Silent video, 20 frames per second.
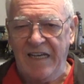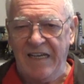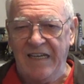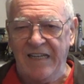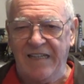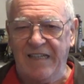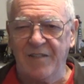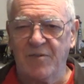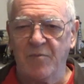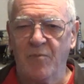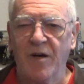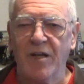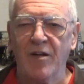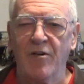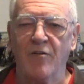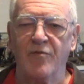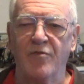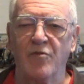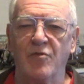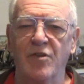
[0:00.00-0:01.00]
It is one
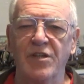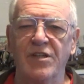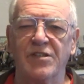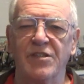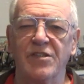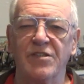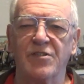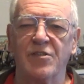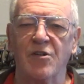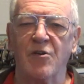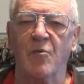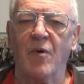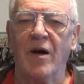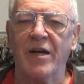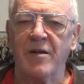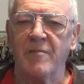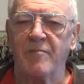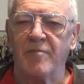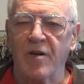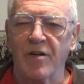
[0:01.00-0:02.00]
of the reasons why
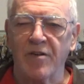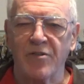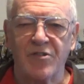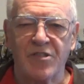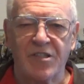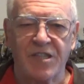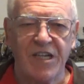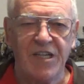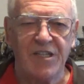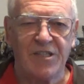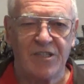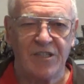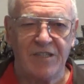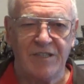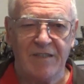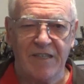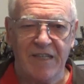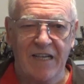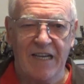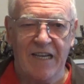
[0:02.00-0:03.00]
the
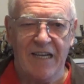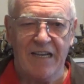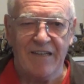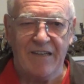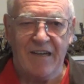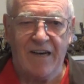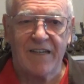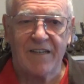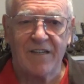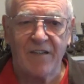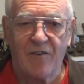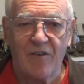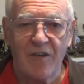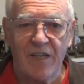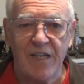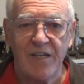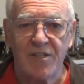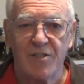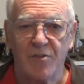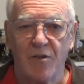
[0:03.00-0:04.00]
pronunciation and the
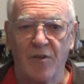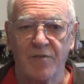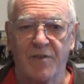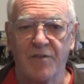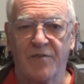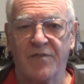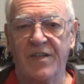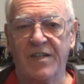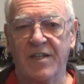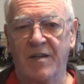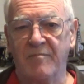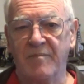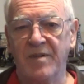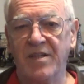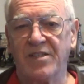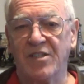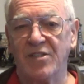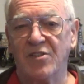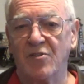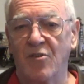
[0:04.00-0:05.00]
articulation of the
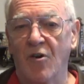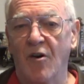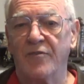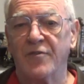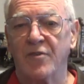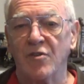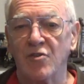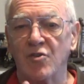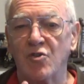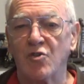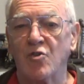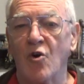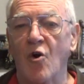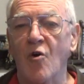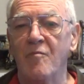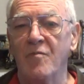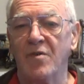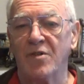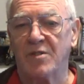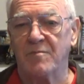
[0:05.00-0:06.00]
Vietnamese is often
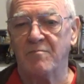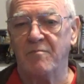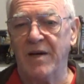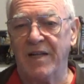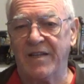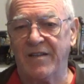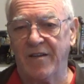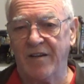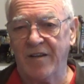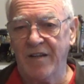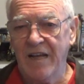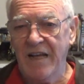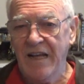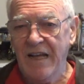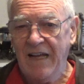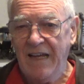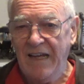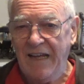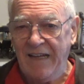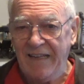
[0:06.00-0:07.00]
so much better
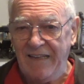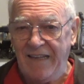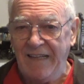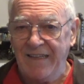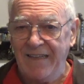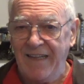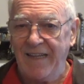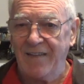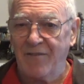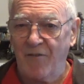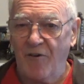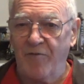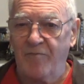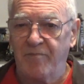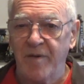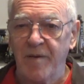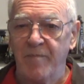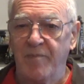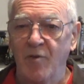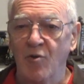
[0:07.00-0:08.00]
than that of
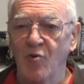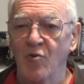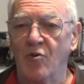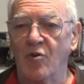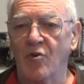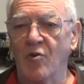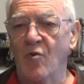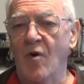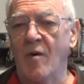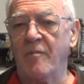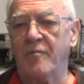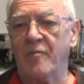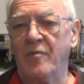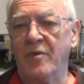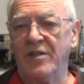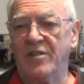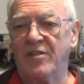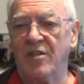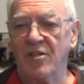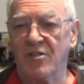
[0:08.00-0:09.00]
people who grew up
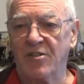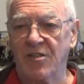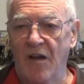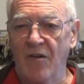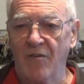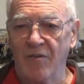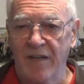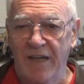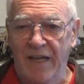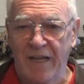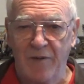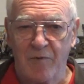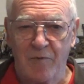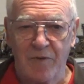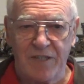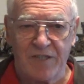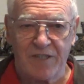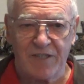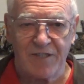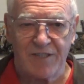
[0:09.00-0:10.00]
with sound
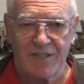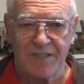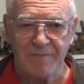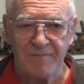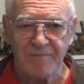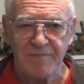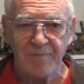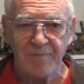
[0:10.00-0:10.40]
languages.